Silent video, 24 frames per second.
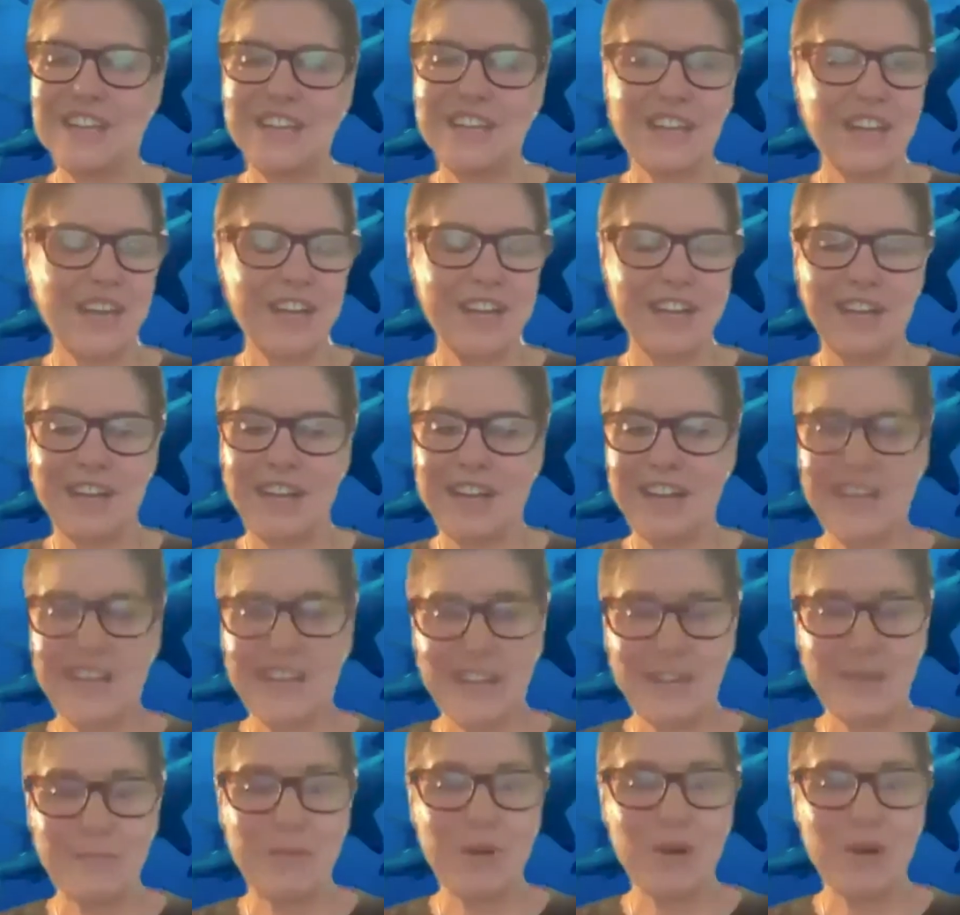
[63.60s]
I, I
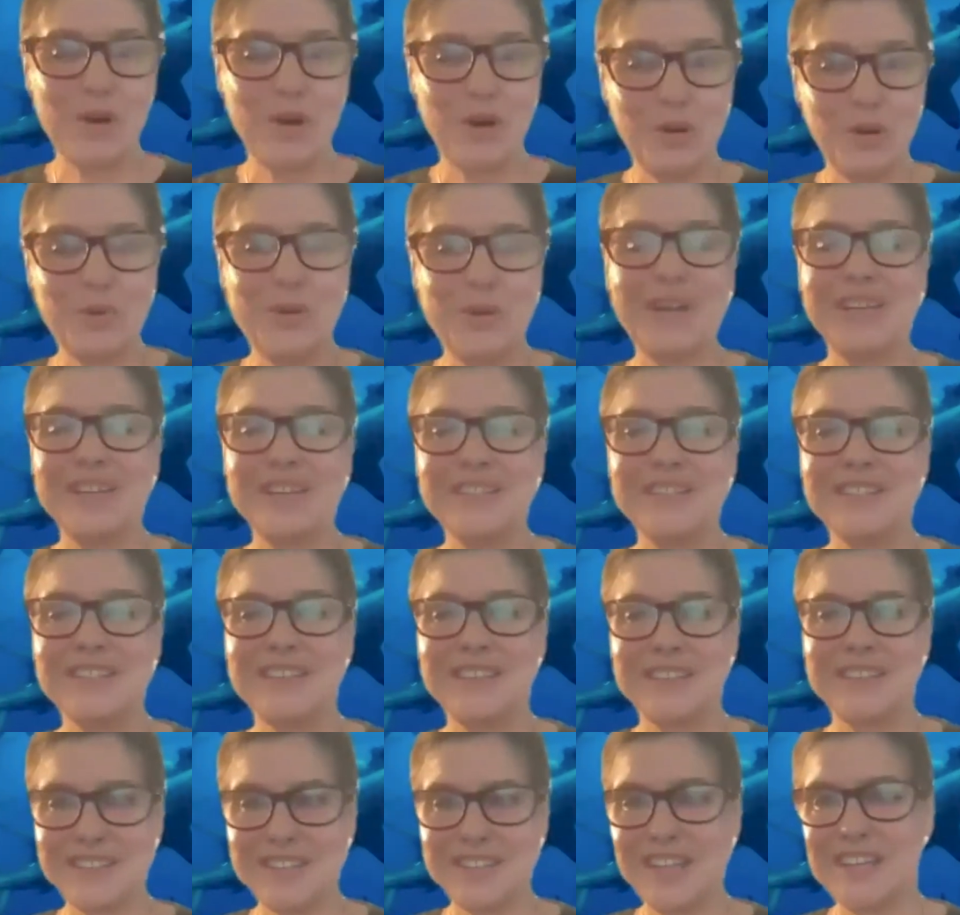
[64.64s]
am always
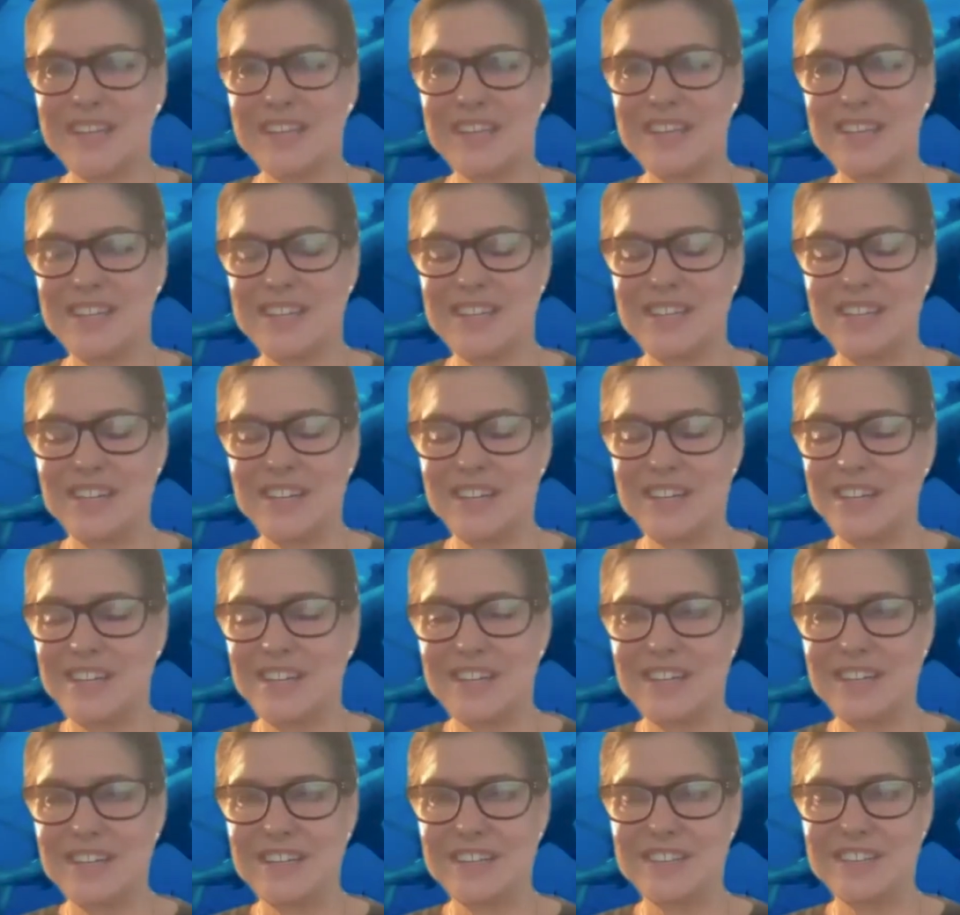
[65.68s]
excited
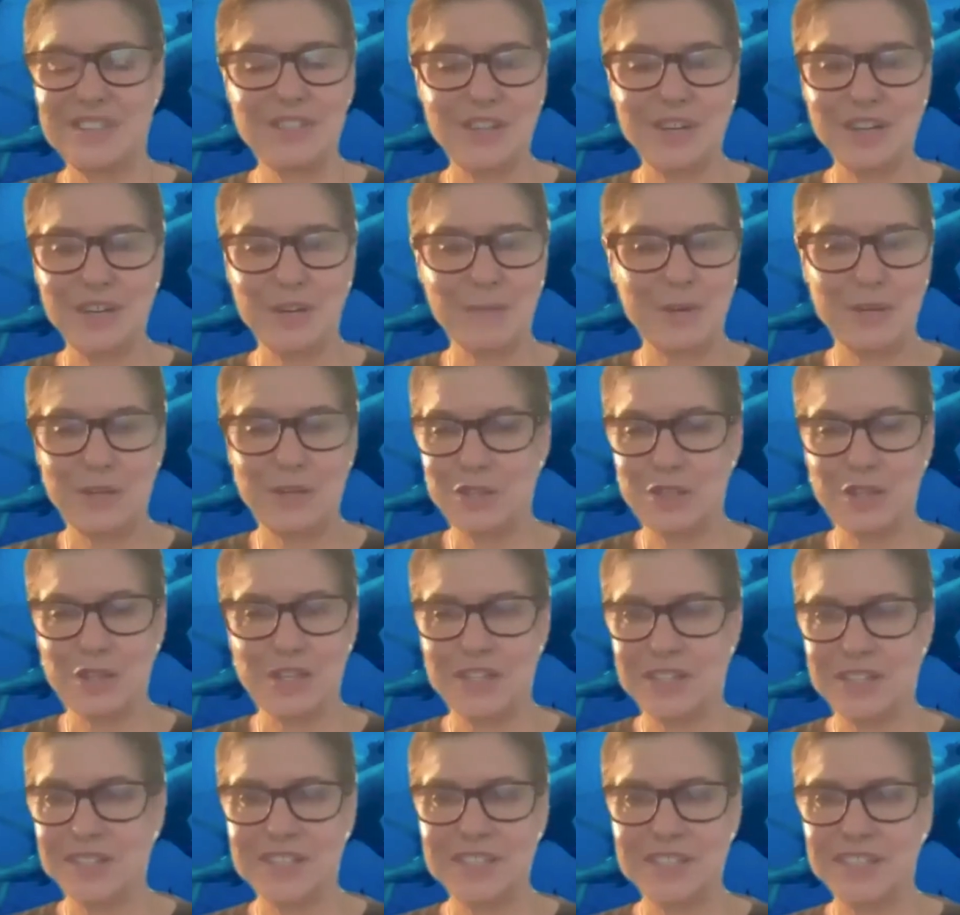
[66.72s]
uh, to talk about
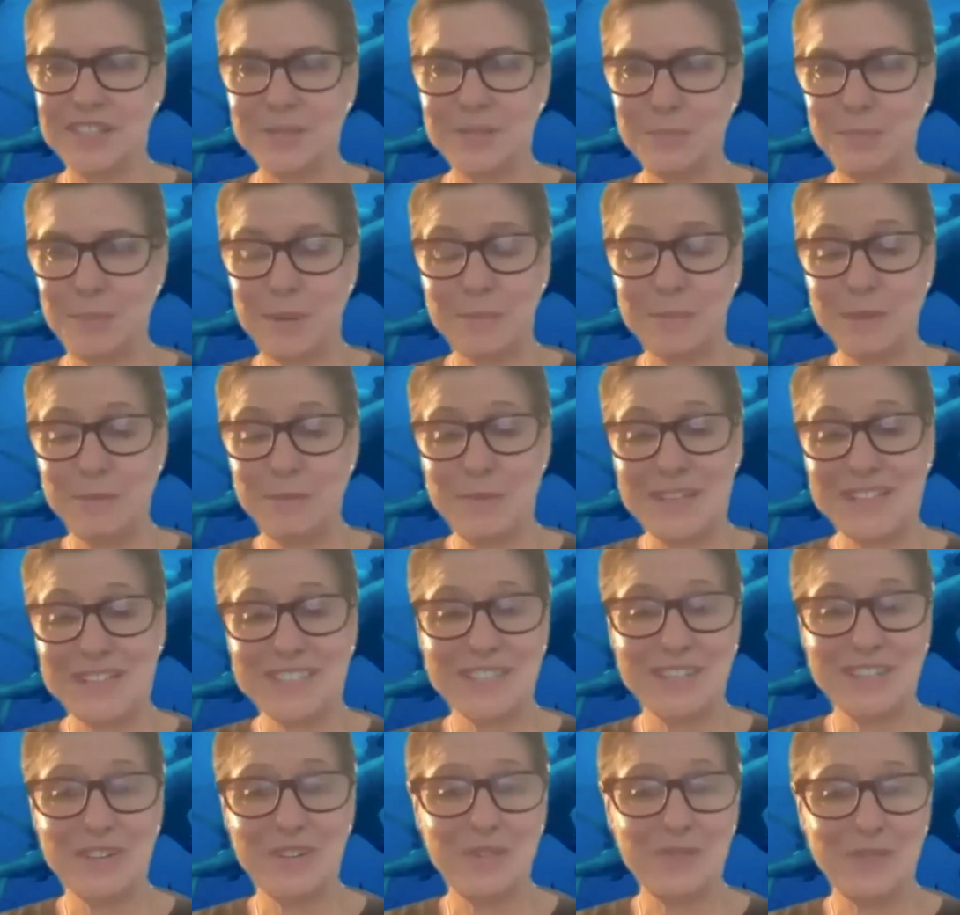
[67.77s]
sharks. It's probably my
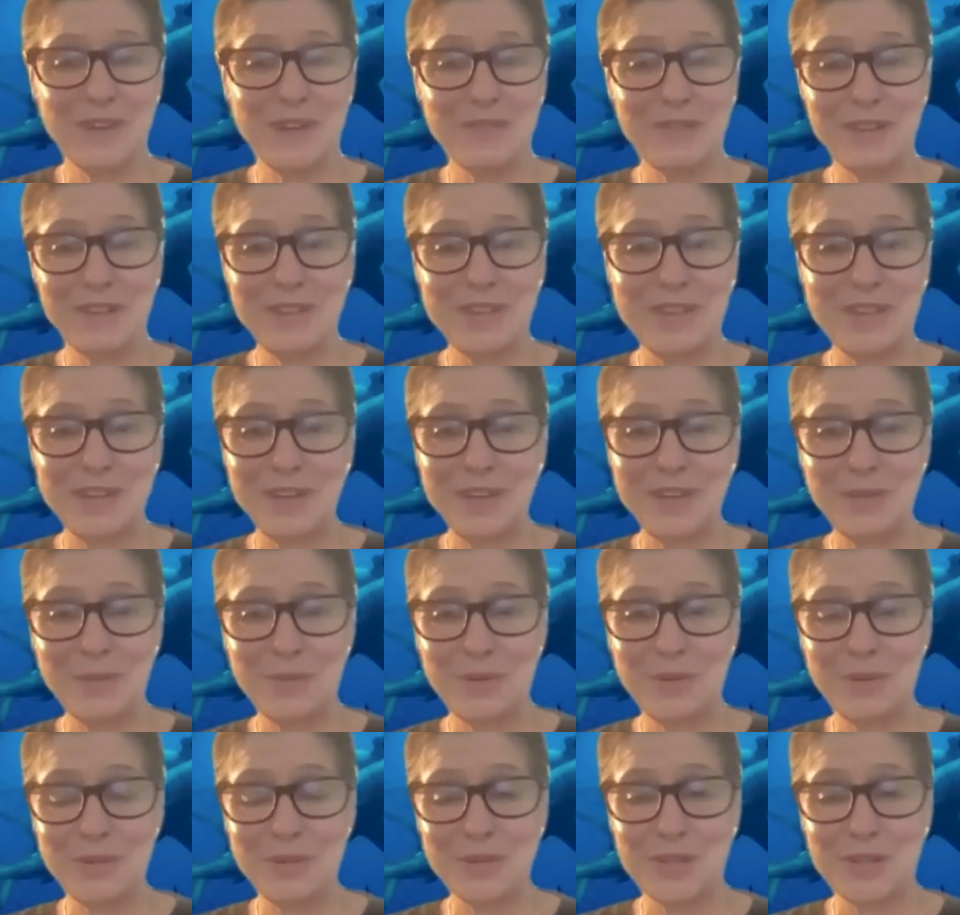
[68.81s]
single favorite thing in the
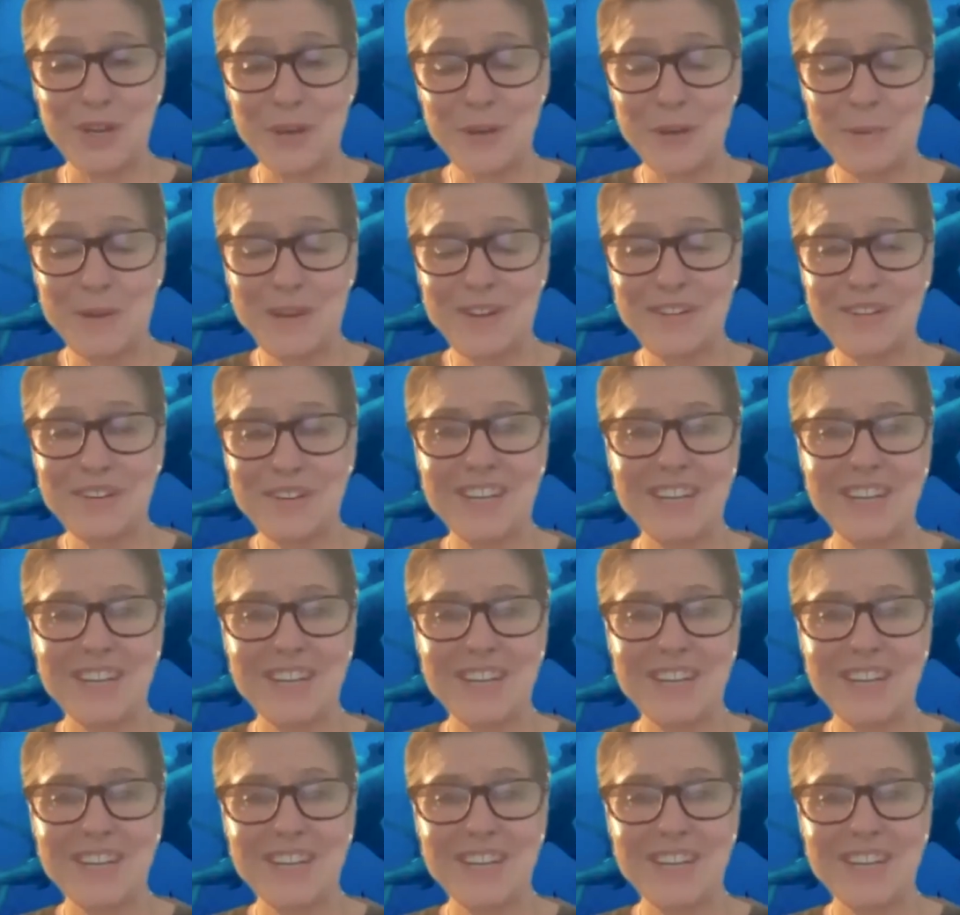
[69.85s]
world to talk about.